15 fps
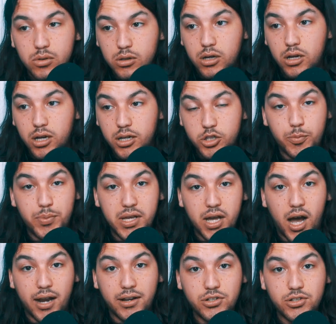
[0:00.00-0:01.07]
To be
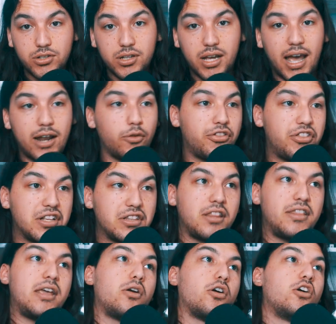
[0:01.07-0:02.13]
honest, I don't think that
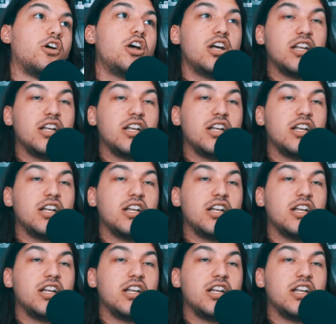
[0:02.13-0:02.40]
they are